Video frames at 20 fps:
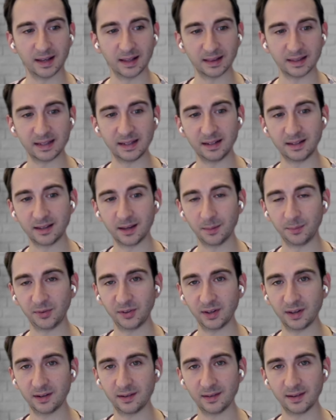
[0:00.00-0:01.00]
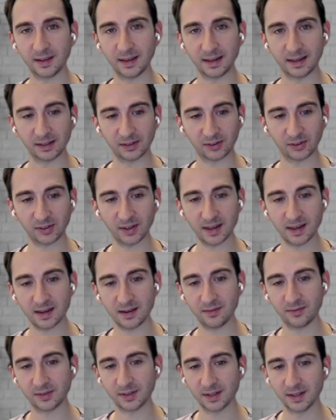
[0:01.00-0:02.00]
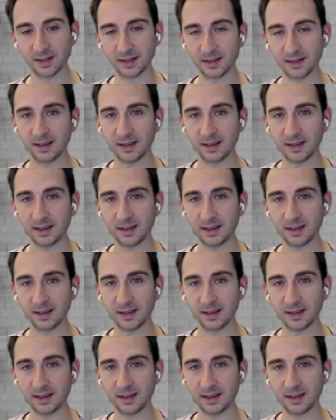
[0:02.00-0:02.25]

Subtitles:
A lead comes in, it gets saved,